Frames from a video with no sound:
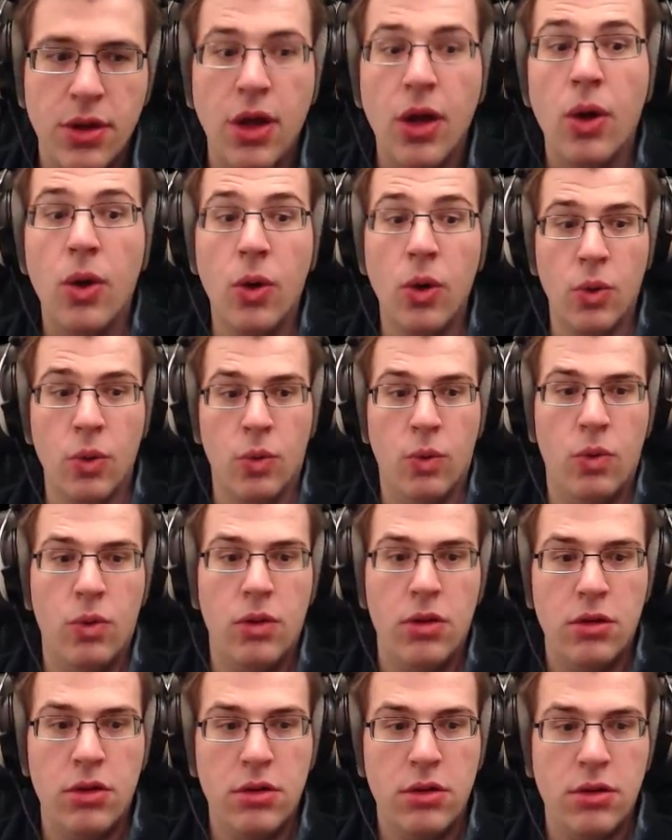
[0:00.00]
Oh,
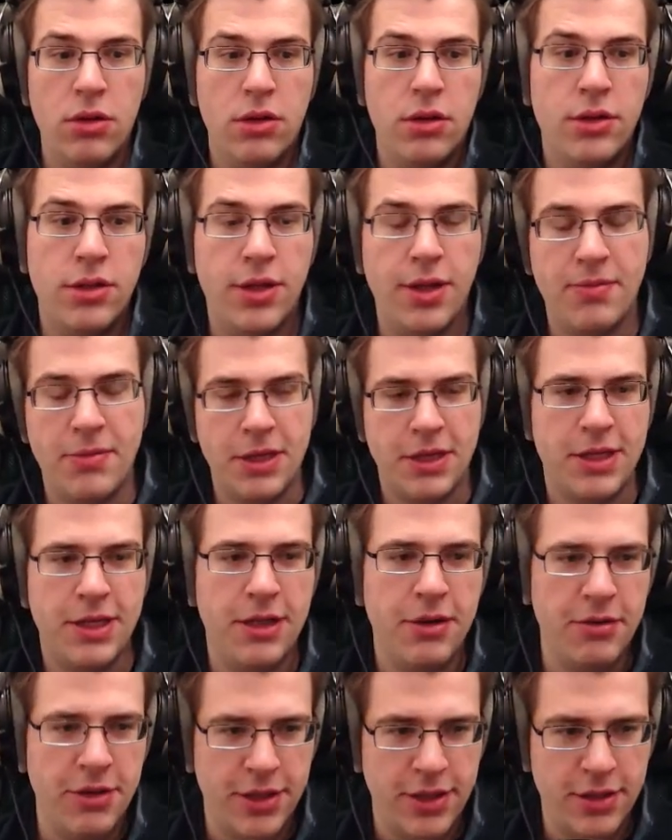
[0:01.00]
something
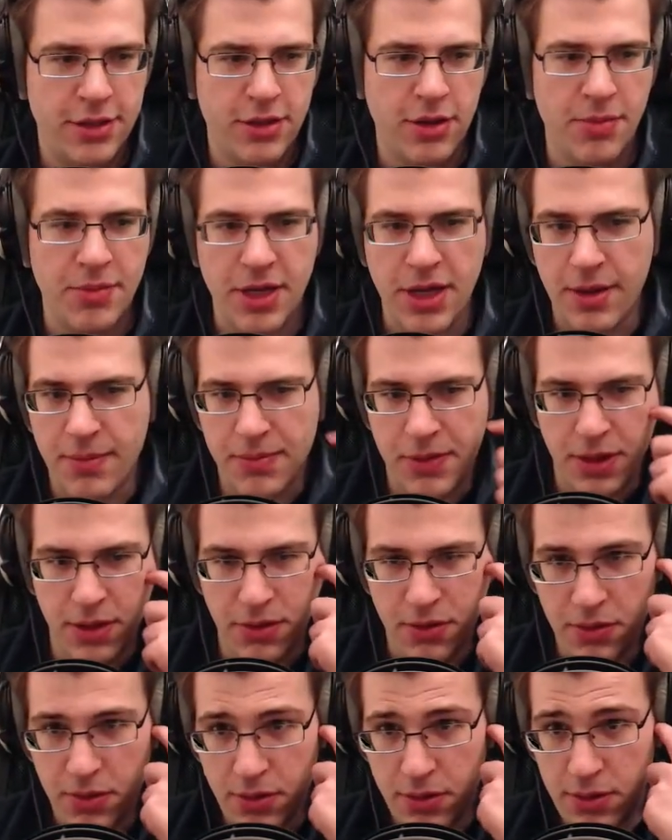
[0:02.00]
serious is coming up
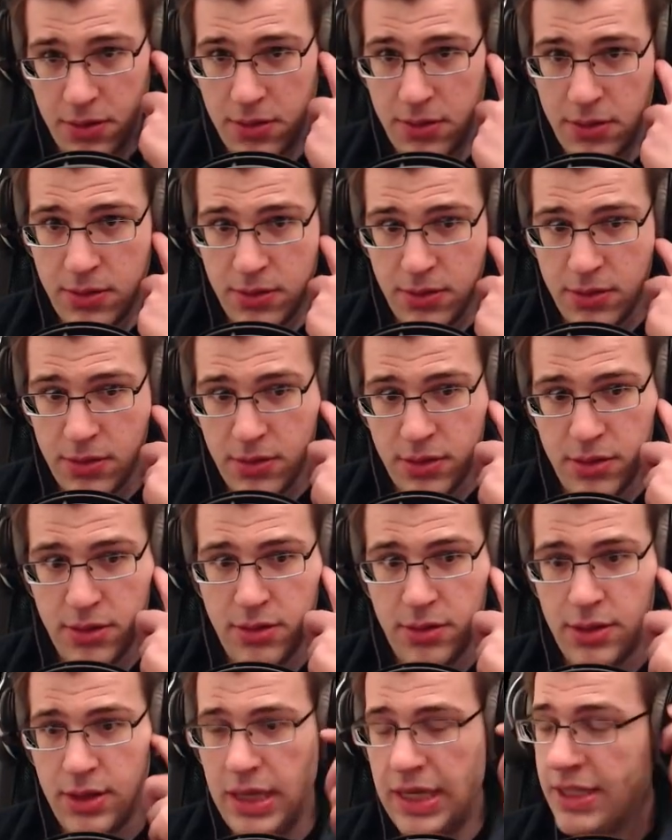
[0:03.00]
now.
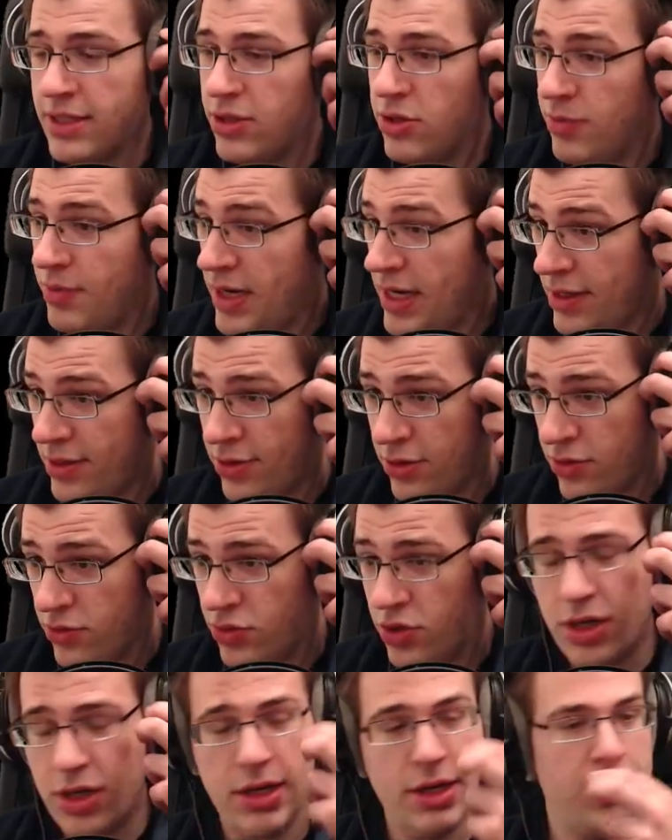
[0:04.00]
There's so many
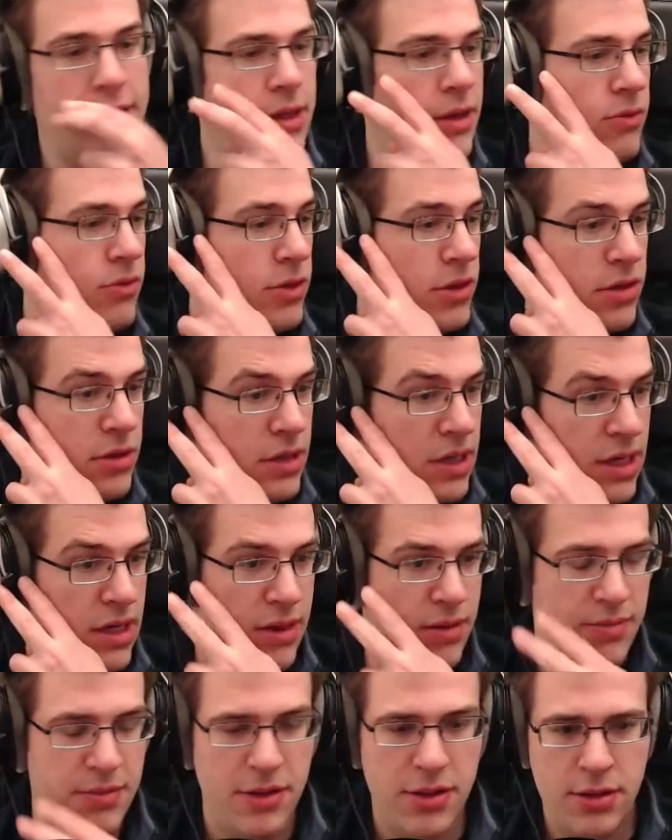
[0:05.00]
social links I want to get up.